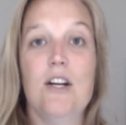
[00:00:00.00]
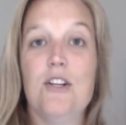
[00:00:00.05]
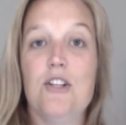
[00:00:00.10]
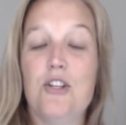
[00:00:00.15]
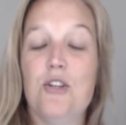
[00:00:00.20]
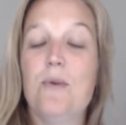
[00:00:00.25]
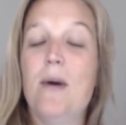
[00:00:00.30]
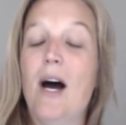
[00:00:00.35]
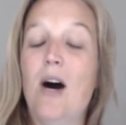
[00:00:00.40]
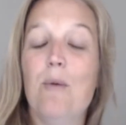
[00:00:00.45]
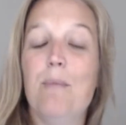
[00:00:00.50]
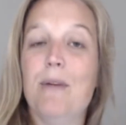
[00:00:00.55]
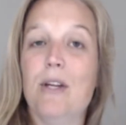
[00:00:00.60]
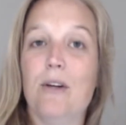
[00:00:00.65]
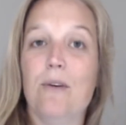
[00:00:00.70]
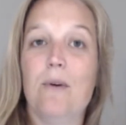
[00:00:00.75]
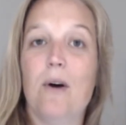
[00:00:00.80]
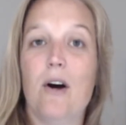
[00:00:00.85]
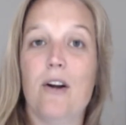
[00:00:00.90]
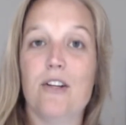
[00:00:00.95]
to help
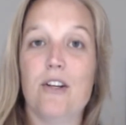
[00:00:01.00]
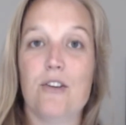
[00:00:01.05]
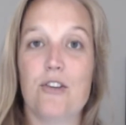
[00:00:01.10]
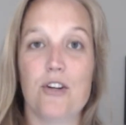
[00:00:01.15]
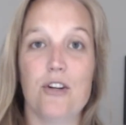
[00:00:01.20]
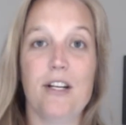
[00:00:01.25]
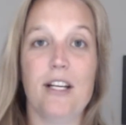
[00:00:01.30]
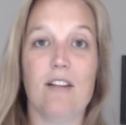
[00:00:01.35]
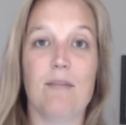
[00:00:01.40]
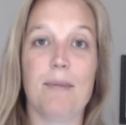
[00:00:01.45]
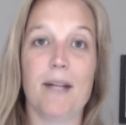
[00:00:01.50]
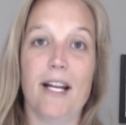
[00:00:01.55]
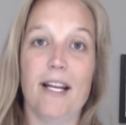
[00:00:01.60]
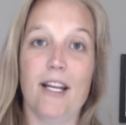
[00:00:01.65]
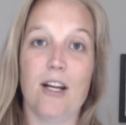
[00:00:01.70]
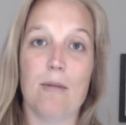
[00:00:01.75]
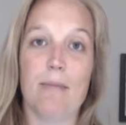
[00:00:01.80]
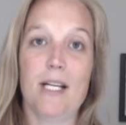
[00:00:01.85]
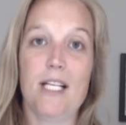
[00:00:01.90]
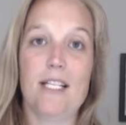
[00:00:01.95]
you on your journey of planning
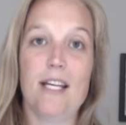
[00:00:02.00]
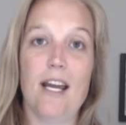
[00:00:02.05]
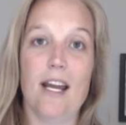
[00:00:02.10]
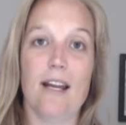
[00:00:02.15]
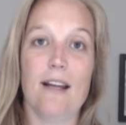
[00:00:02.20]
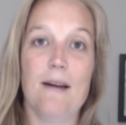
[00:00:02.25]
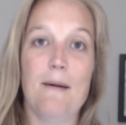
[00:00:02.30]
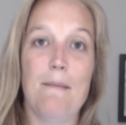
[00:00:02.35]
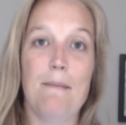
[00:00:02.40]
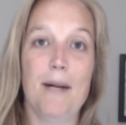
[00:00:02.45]
your big day.